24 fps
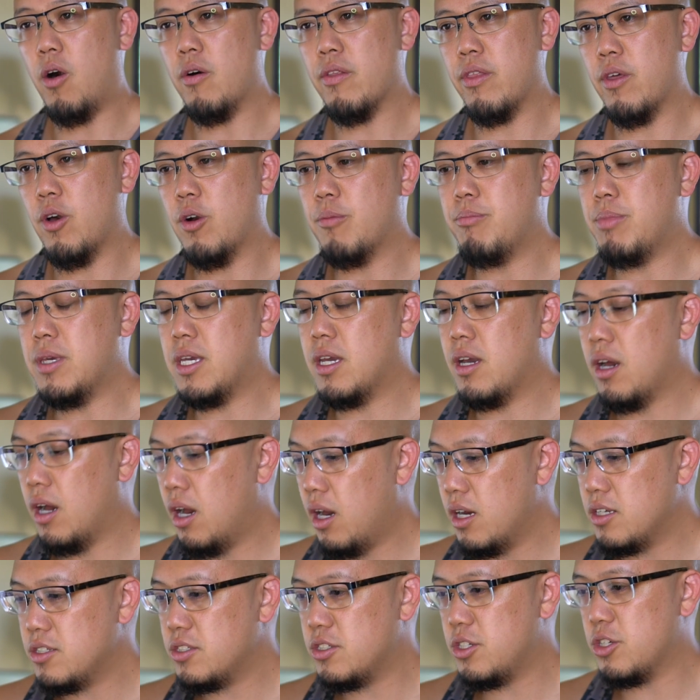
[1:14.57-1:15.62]
Although
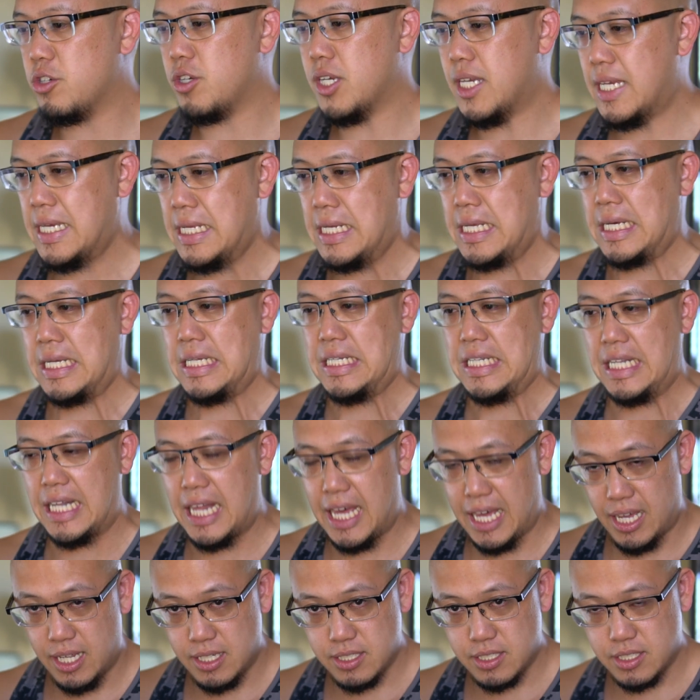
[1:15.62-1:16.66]
because you're eating
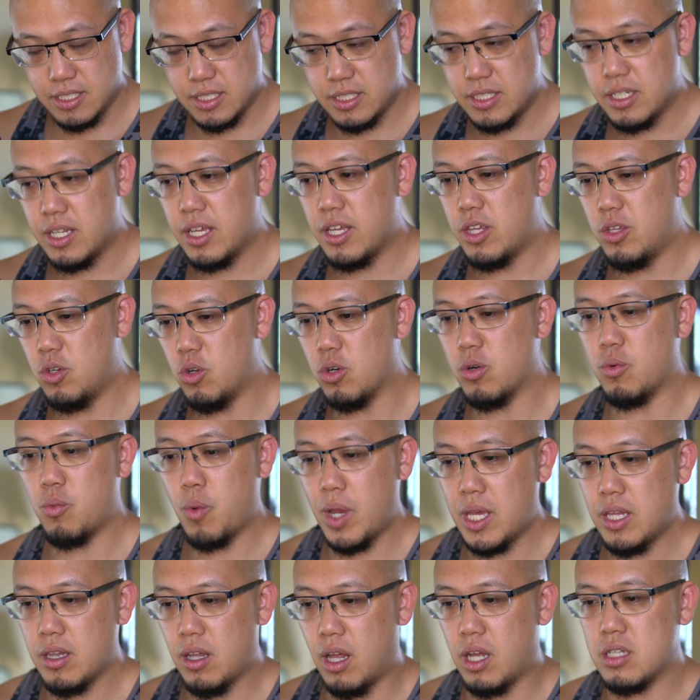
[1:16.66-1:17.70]
less, your
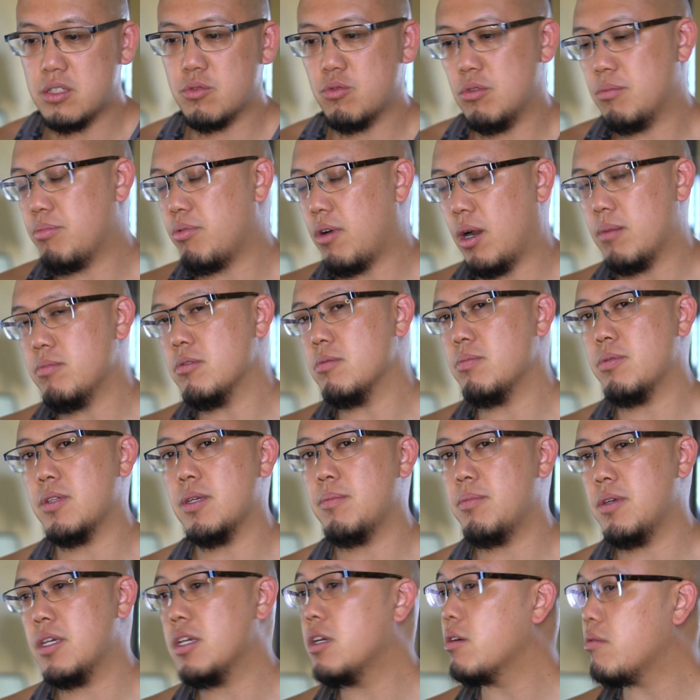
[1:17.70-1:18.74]
weight loss will
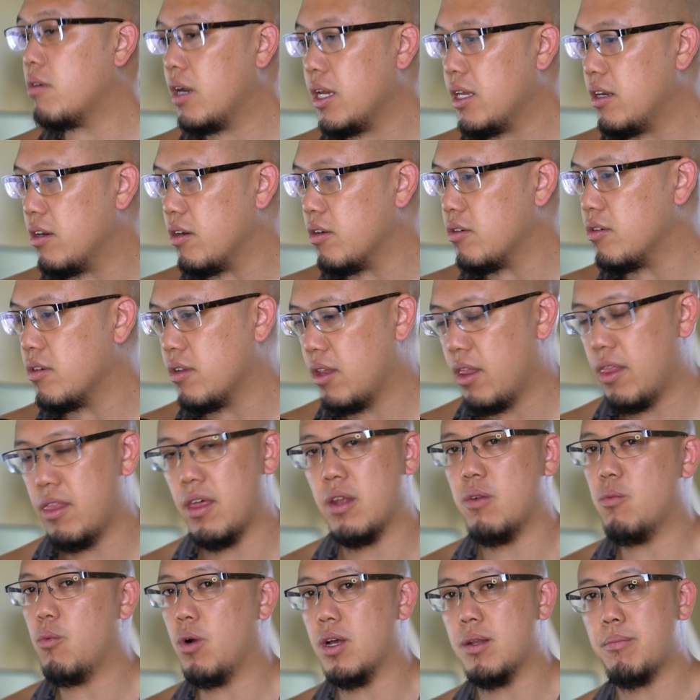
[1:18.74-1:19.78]
probably be greater
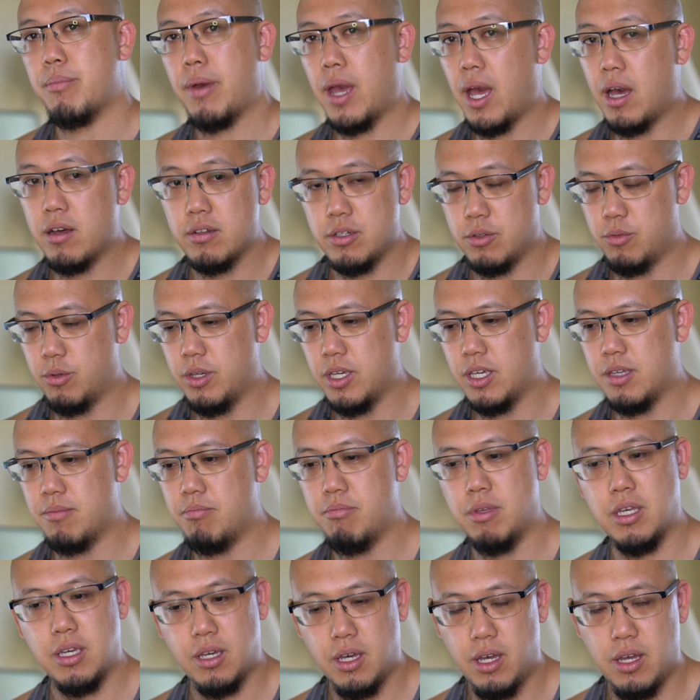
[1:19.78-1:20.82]
than 1 pound a
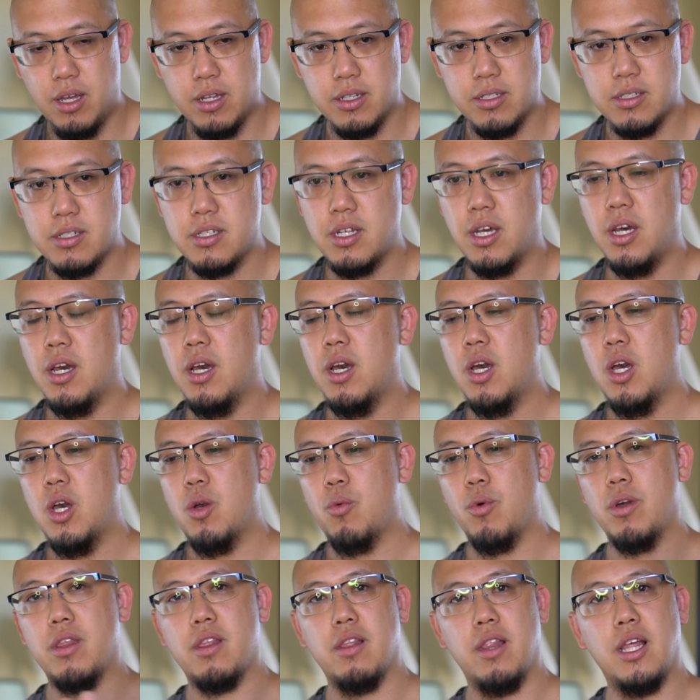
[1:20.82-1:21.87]
week, because
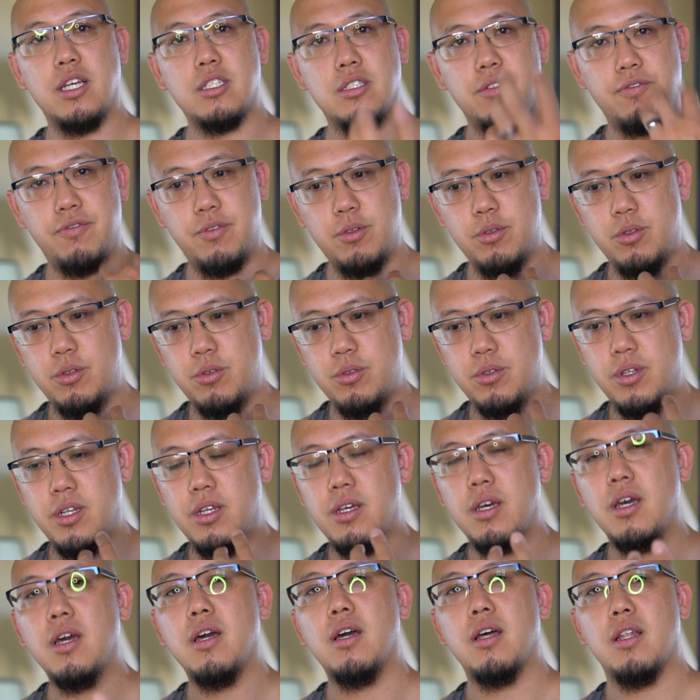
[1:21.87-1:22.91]
with less
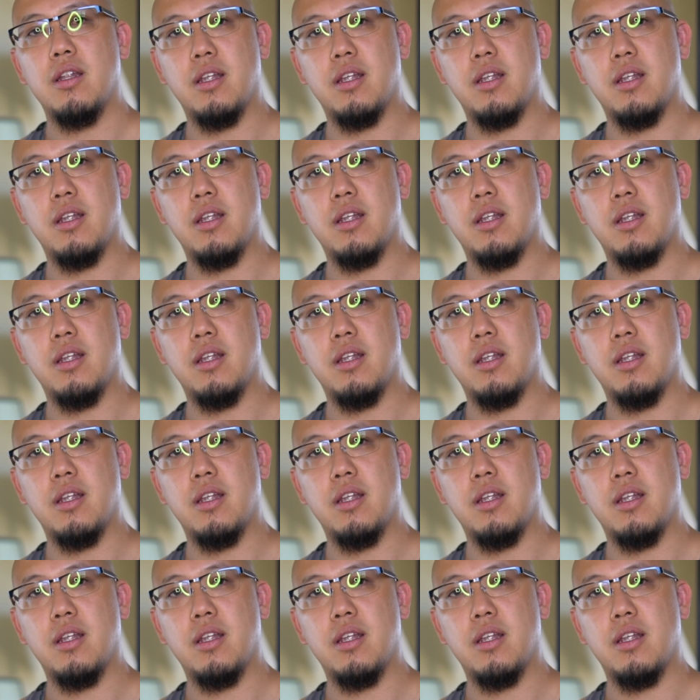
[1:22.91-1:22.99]
food,